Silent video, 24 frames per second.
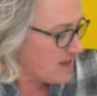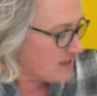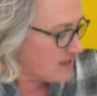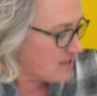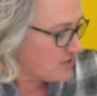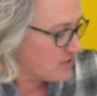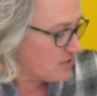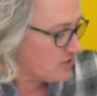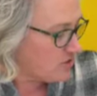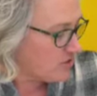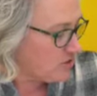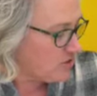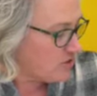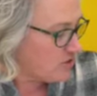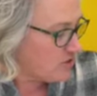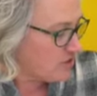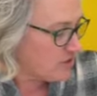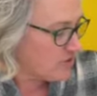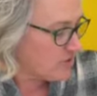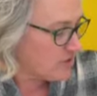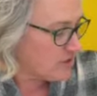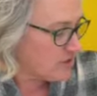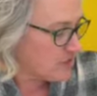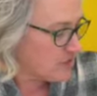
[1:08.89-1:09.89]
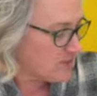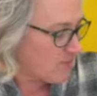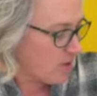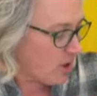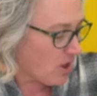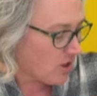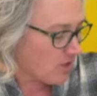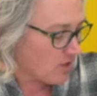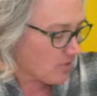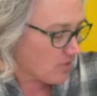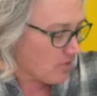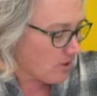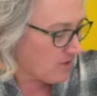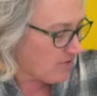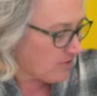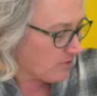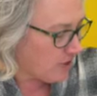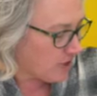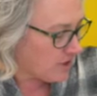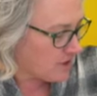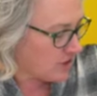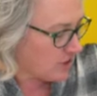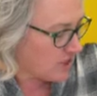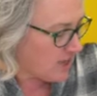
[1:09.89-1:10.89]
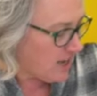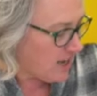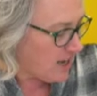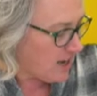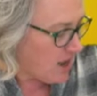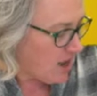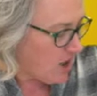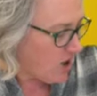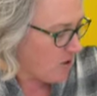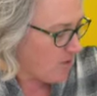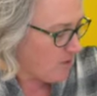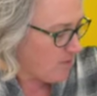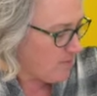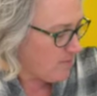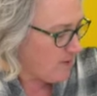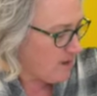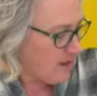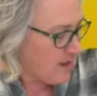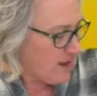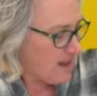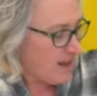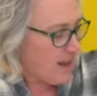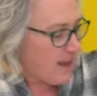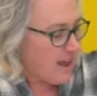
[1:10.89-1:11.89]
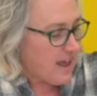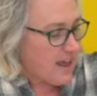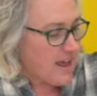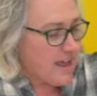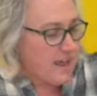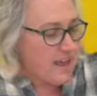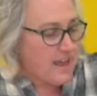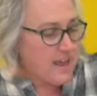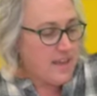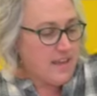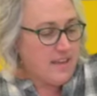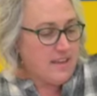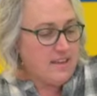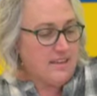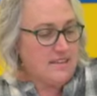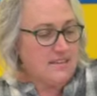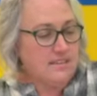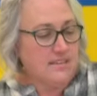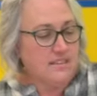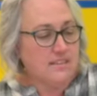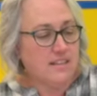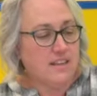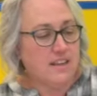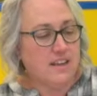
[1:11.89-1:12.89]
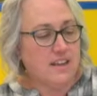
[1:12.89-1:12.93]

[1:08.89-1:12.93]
So you can do a smaller version at home, and